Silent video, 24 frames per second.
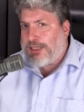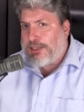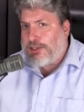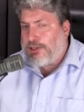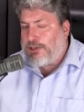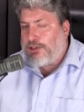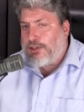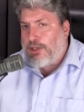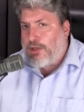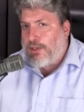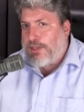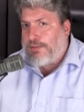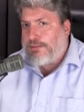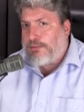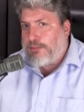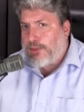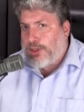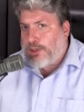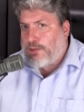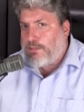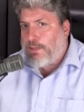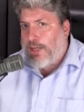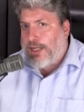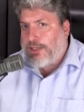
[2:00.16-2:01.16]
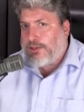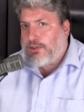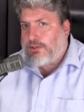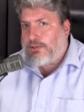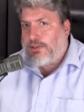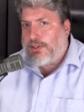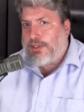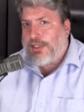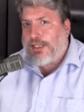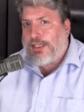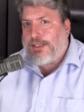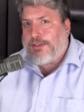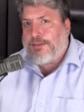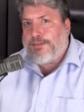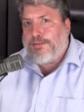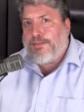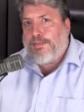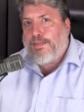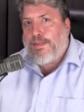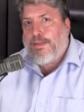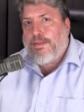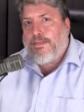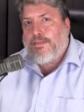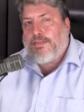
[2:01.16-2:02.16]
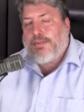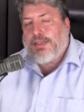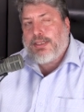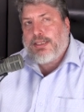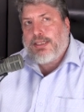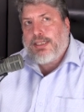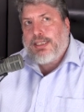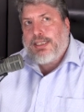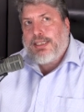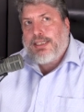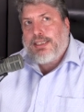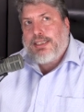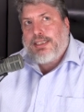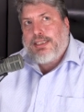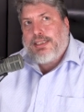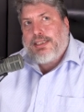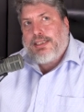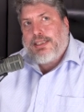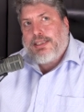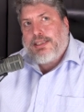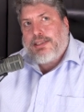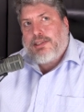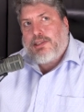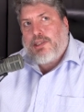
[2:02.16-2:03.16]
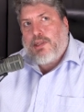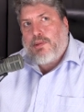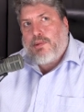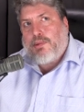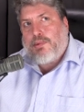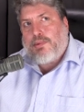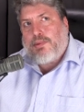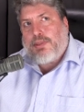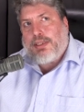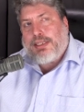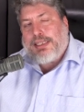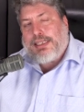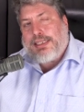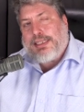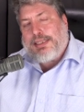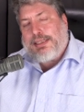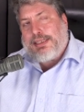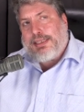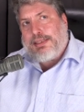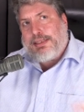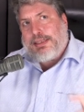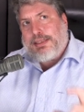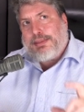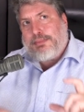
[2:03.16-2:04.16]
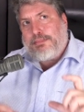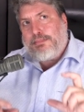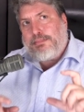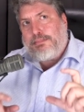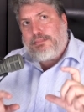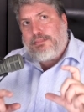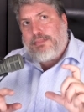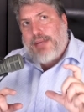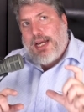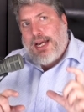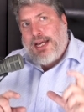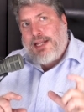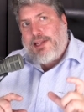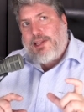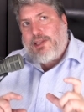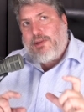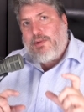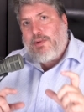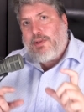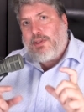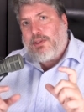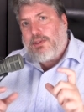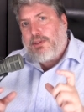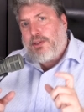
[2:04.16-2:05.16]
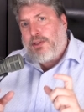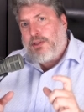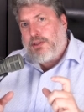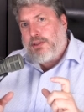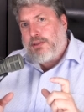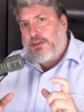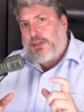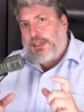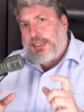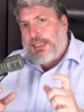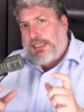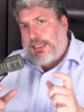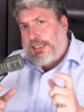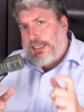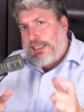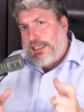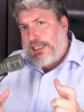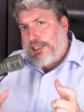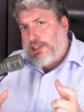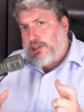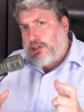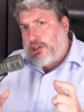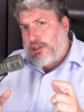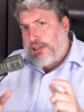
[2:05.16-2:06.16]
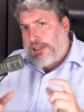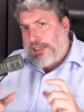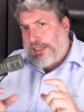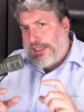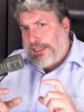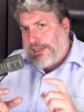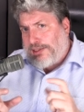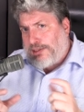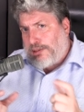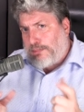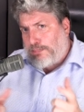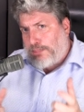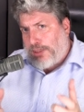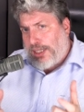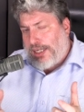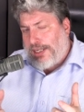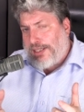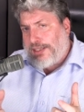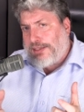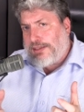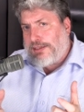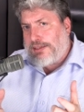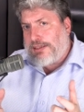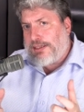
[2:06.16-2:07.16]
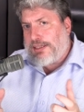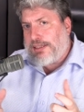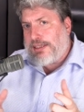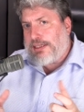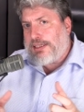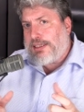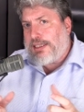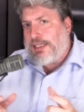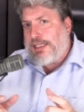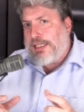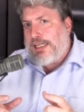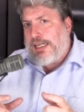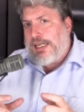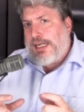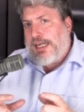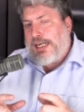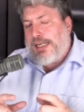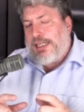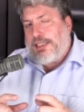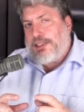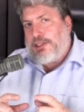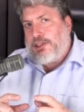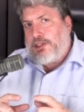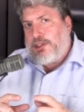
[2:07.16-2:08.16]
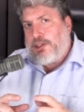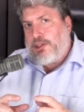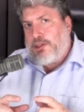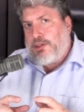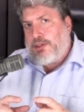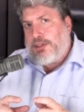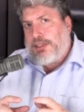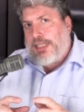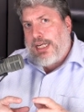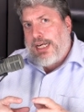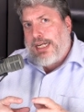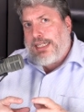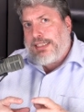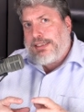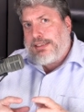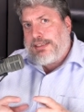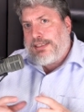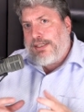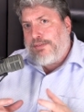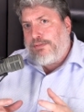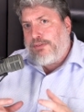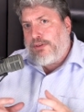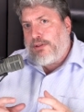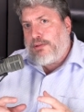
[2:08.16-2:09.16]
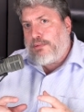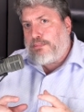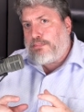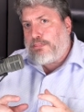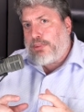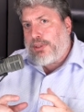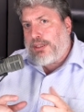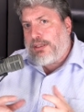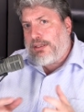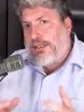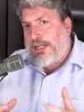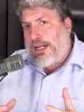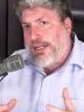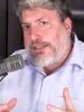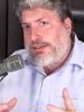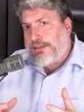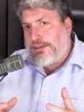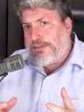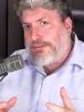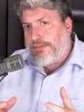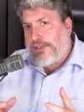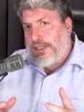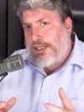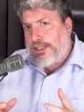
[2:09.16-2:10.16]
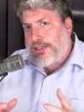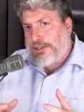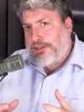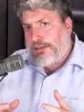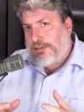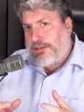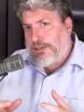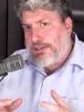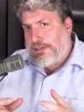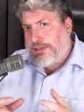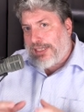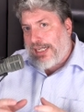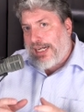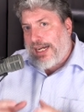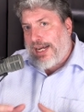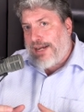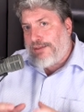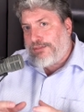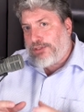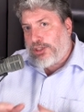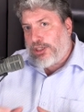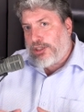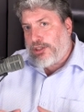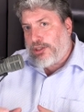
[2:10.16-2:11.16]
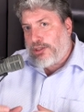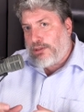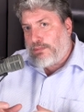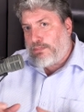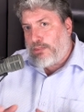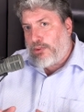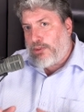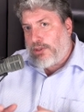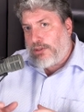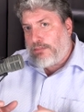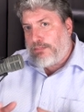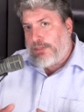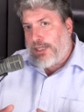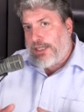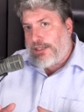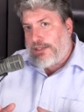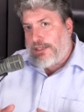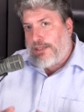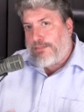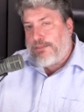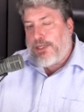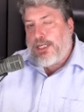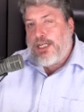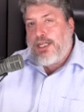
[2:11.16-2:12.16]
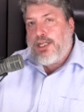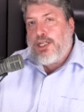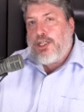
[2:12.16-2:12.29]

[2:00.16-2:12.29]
And there's no even response to that. So Matthew and Luke each independently use a different plot device to have Jesus born in Bethlehem.